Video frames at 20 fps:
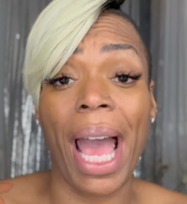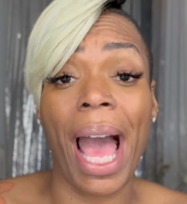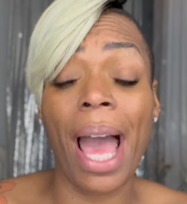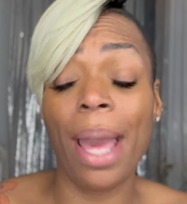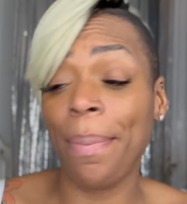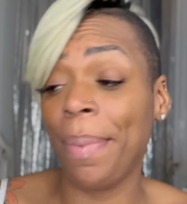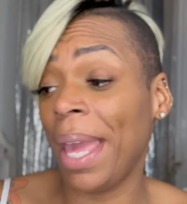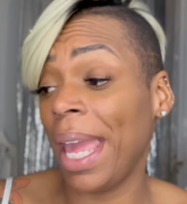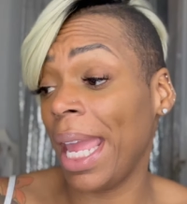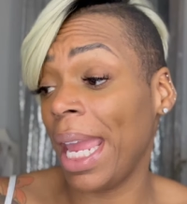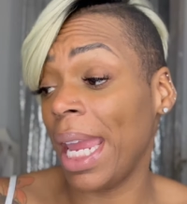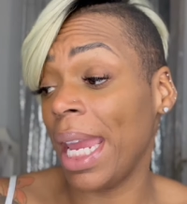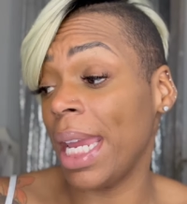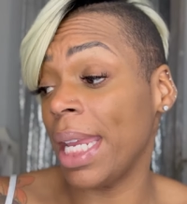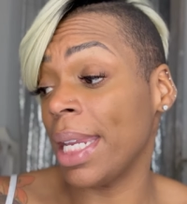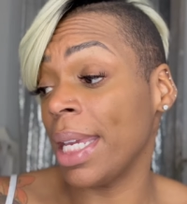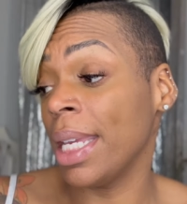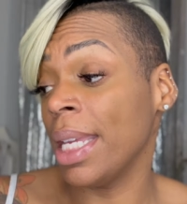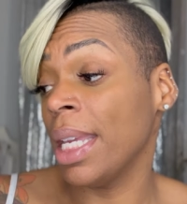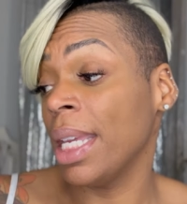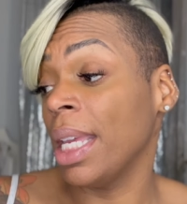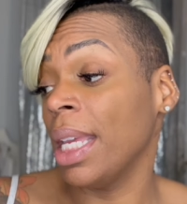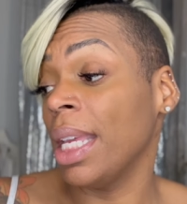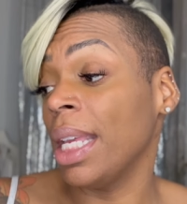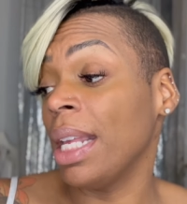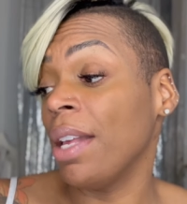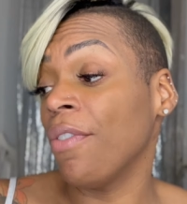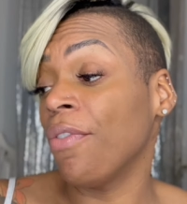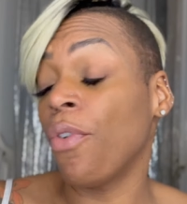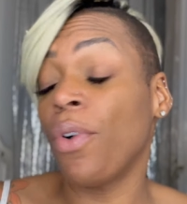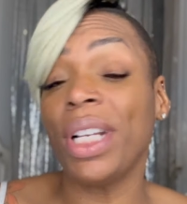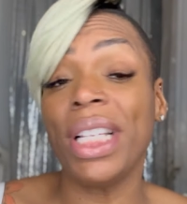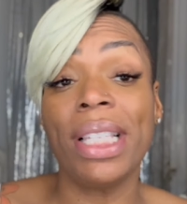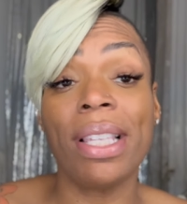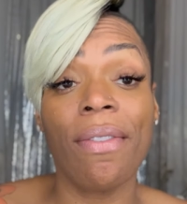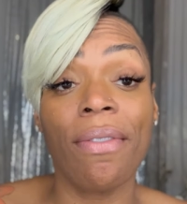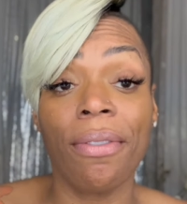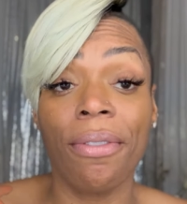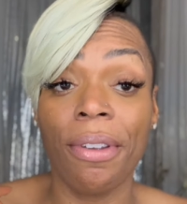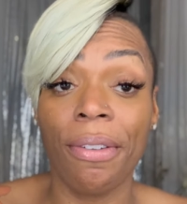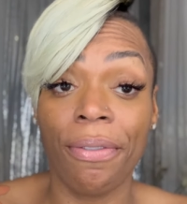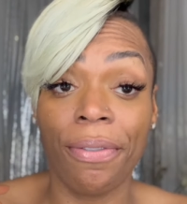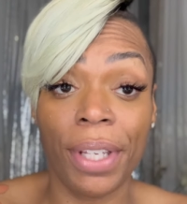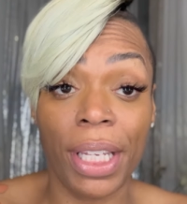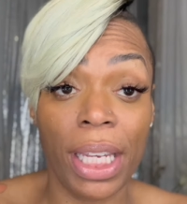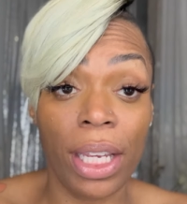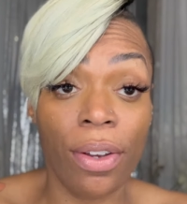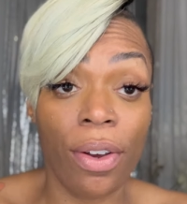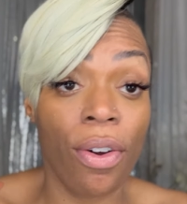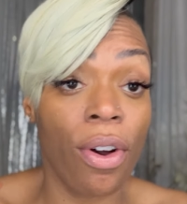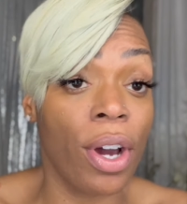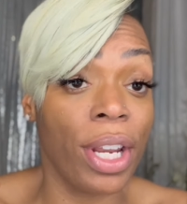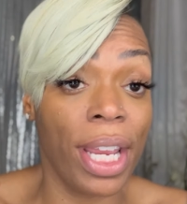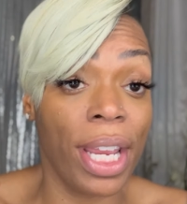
I paid $47.50 on